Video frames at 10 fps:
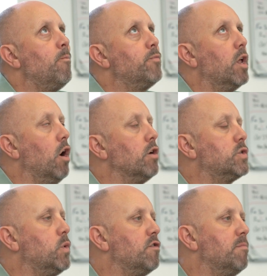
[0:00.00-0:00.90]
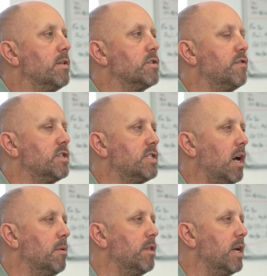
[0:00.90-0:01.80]
the last 12 months for
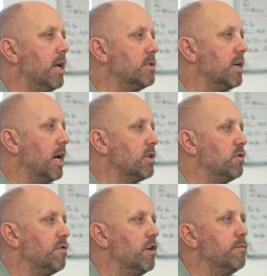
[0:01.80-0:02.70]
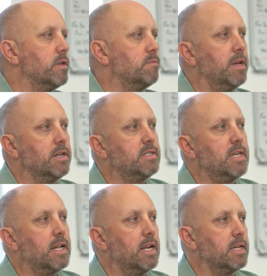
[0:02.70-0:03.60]
some of the international firms has been a
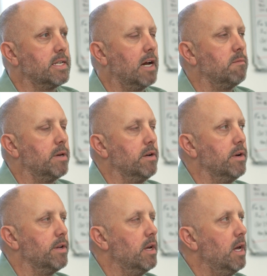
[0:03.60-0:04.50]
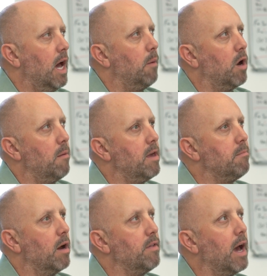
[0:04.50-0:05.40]
settling down period. And what I mean
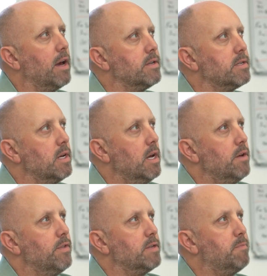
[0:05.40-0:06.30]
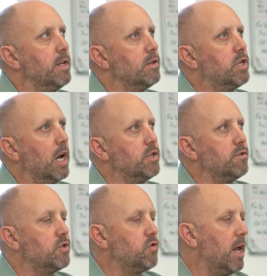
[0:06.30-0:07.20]
by that is there's been a change
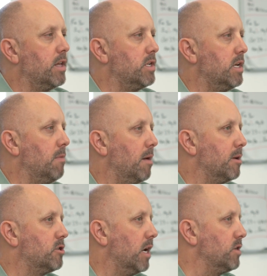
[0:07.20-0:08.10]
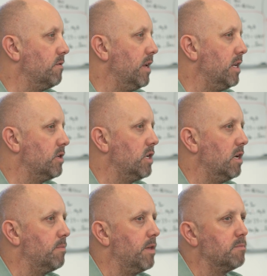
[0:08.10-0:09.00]
of strategy, maybe a change of
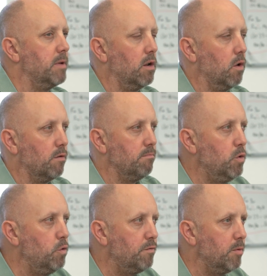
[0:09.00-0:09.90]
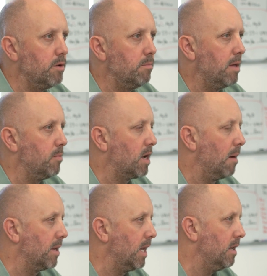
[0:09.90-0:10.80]
leadership. There's been a lot of movement, people
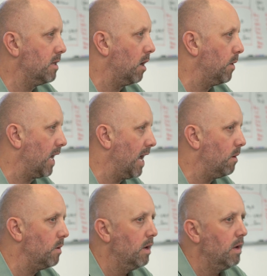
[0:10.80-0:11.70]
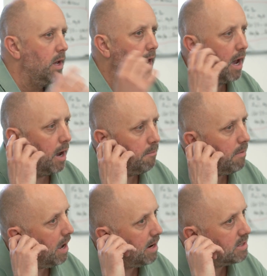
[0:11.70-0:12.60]
coming in, going out,
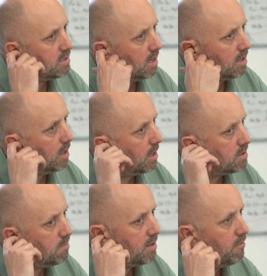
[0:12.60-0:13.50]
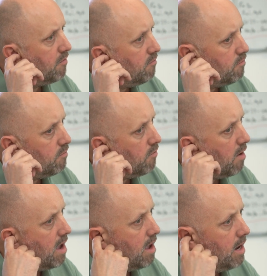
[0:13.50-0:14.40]
and it's been
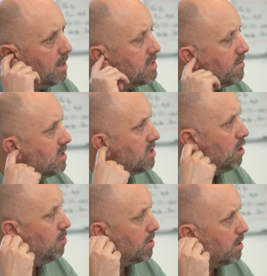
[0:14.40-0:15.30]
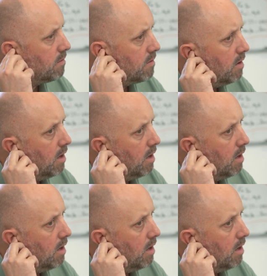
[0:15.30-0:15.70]
relatively turbulent.